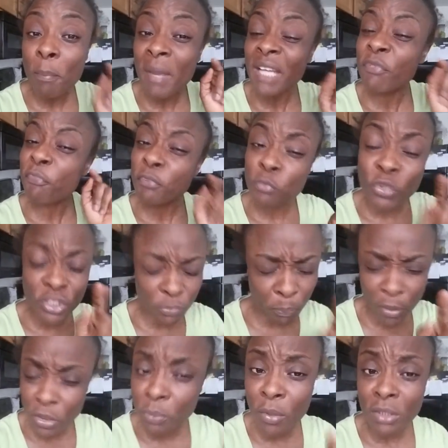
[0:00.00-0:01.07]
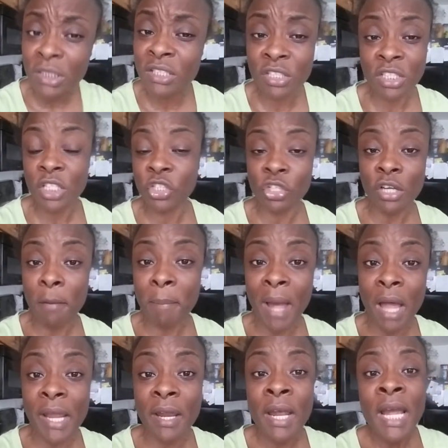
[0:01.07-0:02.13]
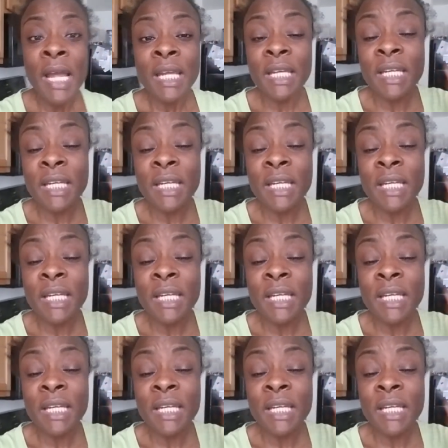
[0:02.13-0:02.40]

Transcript: make responsible decision about it.